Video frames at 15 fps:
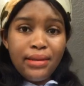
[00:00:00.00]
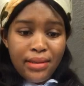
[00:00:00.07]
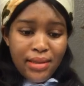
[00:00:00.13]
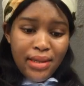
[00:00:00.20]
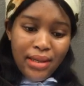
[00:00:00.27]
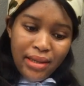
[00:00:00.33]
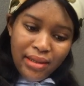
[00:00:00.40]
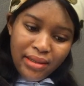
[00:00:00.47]

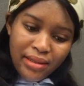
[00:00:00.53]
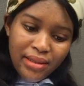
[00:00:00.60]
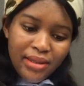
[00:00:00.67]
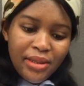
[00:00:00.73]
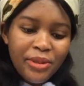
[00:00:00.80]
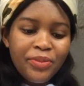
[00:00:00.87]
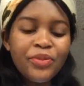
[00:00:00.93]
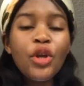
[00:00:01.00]
skills.
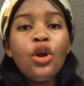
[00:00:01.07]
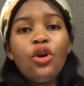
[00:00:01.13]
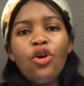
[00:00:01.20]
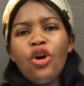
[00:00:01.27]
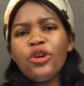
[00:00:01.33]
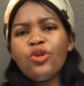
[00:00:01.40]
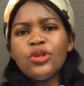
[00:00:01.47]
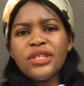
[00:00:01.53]

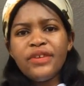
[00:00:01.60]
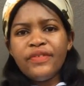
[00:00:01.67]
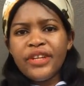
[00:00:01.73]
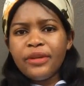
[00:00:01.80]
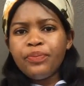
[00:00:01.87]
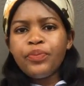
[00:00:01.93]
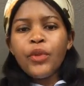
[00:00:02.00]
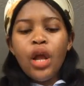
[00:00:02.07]
Conclusively,